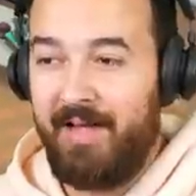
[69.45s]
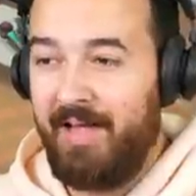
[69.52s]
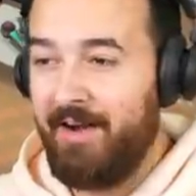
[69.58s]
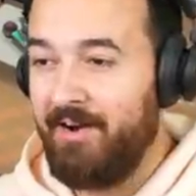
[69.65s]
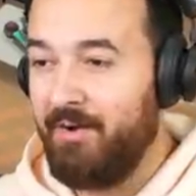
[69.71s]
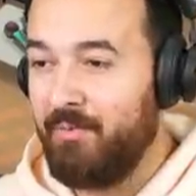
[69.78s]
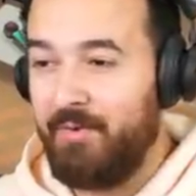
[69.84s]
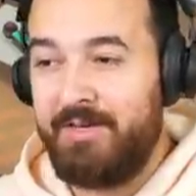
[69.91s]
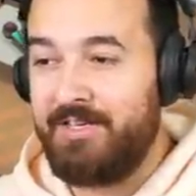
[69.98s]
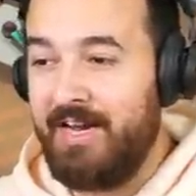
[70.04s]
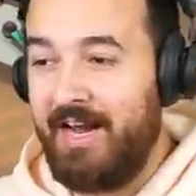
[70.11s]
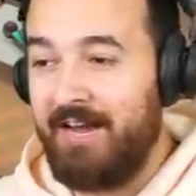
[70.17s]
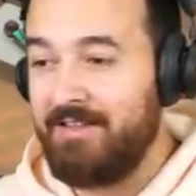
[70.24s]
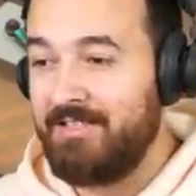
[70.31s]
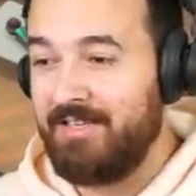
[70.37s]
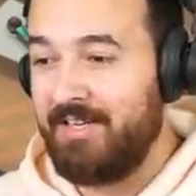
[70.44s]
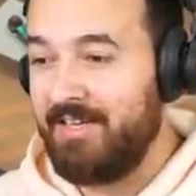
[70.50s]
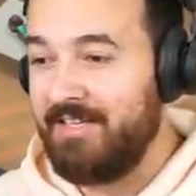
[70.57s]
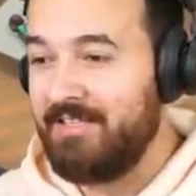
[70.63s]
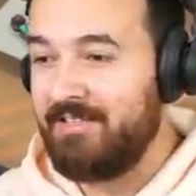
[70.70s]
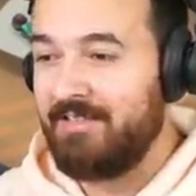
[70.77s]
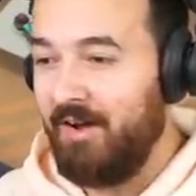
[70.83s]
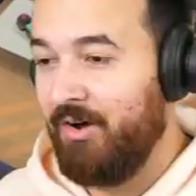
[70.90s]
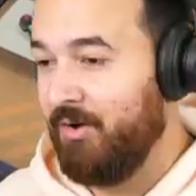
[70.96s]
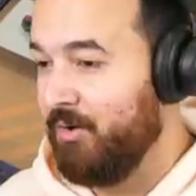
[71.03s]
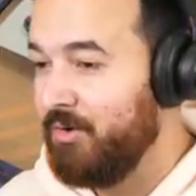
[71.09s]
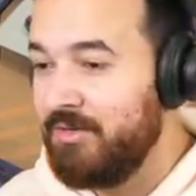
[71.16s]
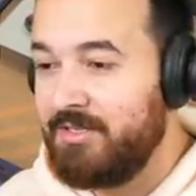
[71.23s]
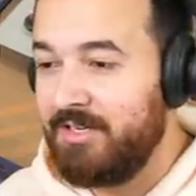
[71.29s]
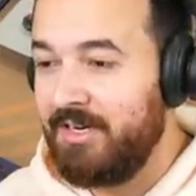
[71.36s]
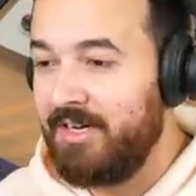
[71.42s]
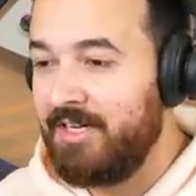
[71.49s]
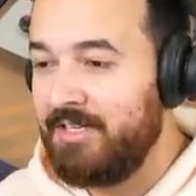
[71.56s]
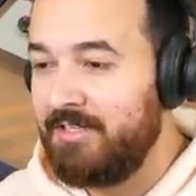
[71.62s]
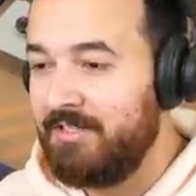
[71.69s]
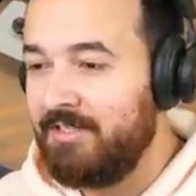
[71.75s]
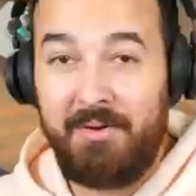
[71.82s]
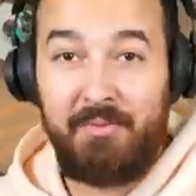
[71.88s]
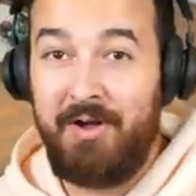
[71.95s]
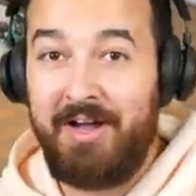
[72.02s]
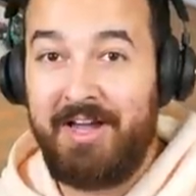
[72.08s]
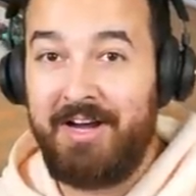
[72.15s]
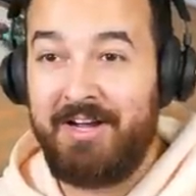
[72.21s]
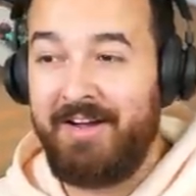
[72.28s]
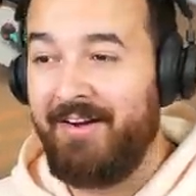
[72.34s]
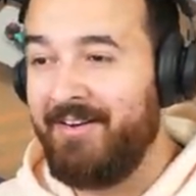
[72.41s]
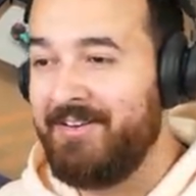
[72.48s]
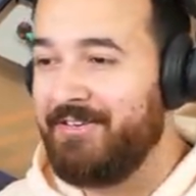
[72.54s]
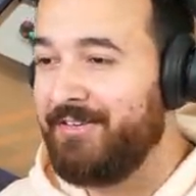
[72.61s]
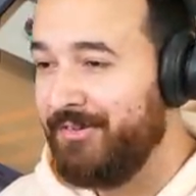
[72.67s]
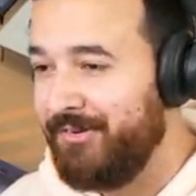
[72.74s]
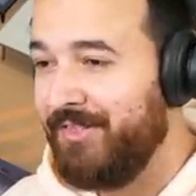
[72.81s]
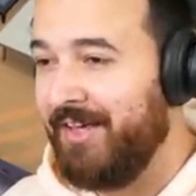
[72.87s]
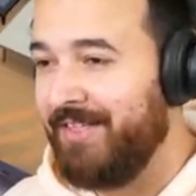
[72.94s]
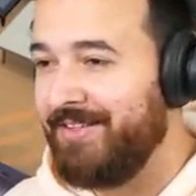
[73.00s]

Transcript: I don't know which house it is or whose it is, but we're going to go and do that.